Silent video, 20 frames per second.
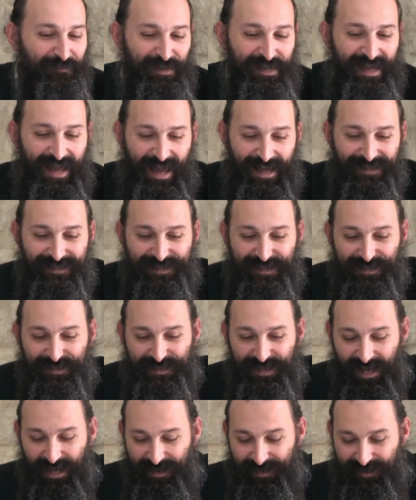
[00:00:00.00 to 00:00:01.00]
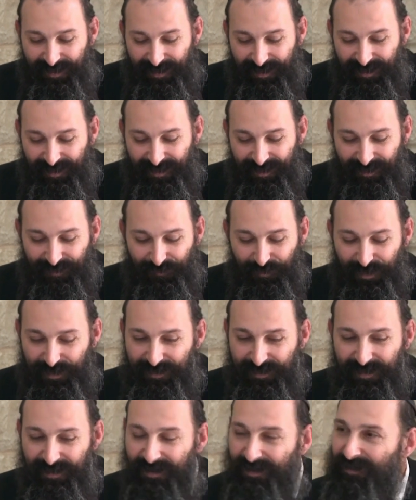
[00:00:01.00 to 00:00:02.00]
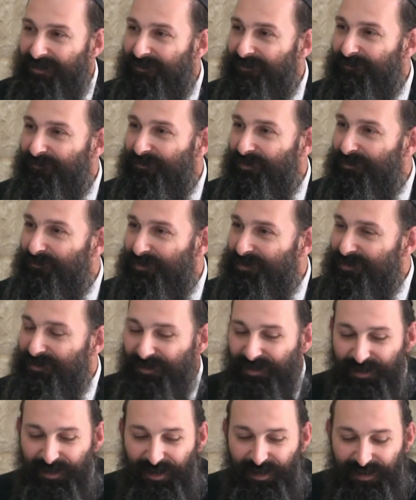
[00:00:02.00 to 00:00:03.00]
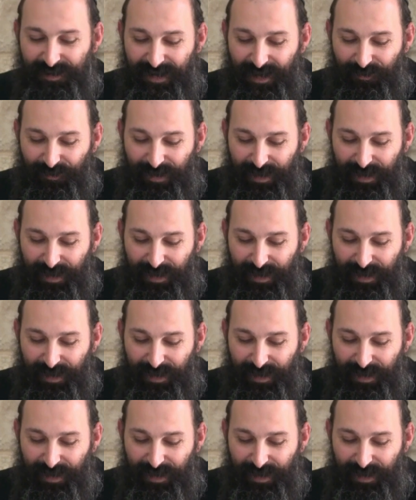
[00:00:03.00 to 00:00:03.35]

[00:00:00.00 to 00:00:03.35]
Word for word: he asked his son, what's going on?